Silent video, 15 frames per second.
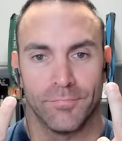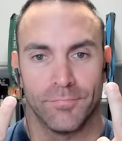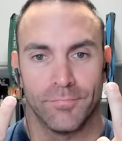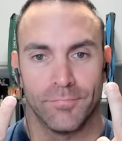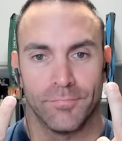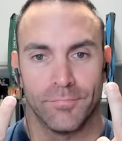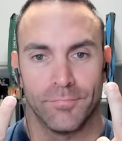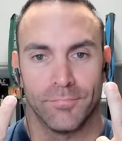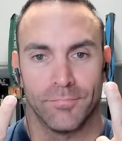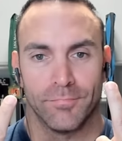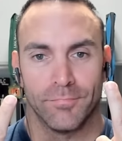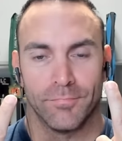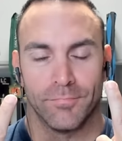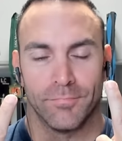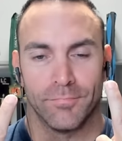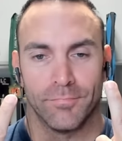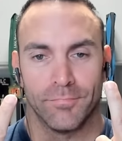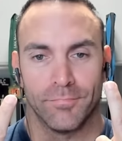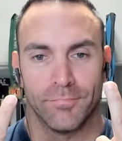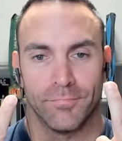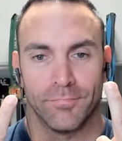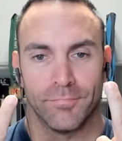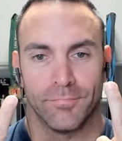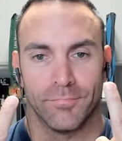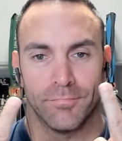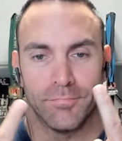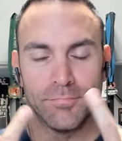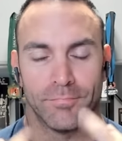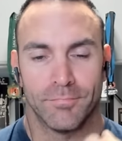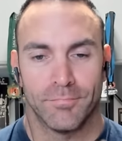
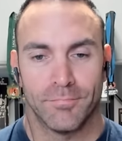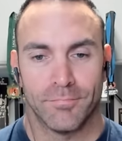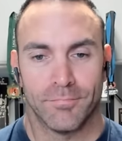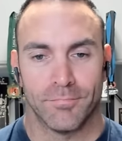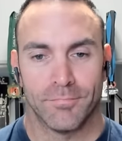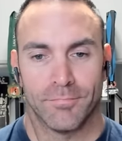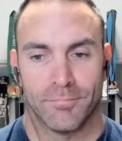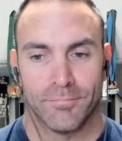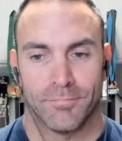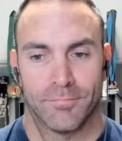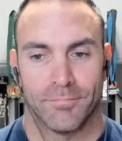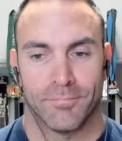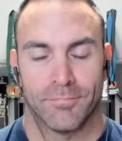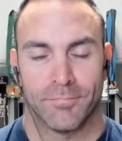The person shown says nothing.